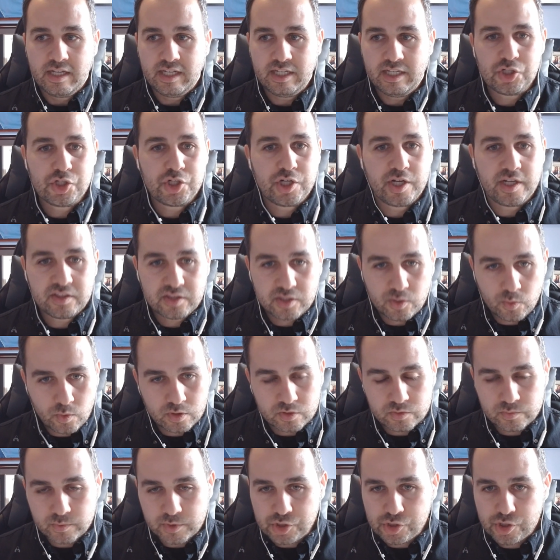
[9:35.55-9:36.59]
enchant the
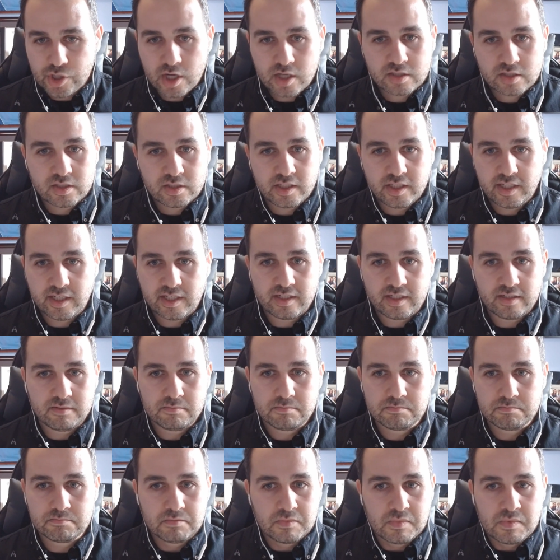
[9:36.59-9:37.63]
world with chocolate
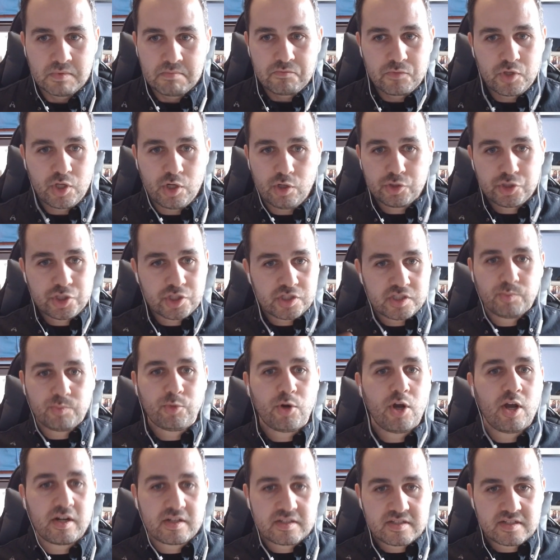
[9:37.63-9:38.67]
and, you know, just the
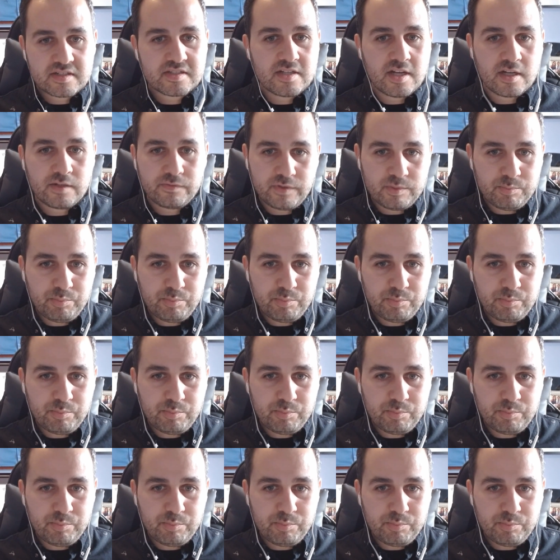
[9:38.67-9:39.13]
product itself.